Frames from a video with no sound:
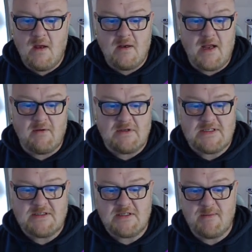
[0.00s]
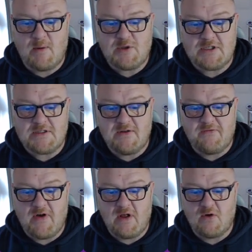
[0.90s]
Now it says some objects in the
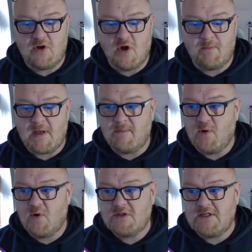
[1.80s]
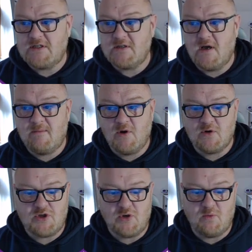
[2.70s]
file could not be imported. I'm
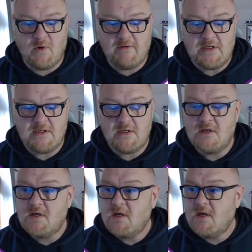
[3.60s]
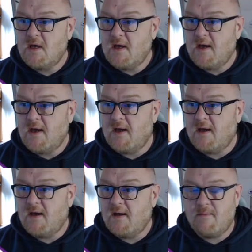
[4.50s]
not too worried,
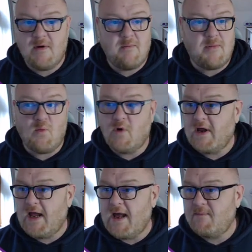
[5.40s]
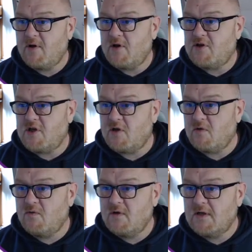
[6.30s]
but what I am going to
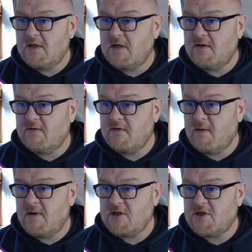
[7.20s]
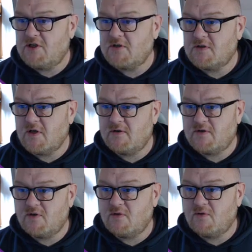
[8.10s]
do is I'm actually just going
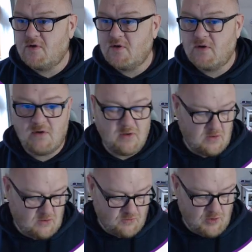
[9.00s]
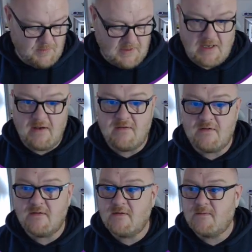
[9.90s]
to group these,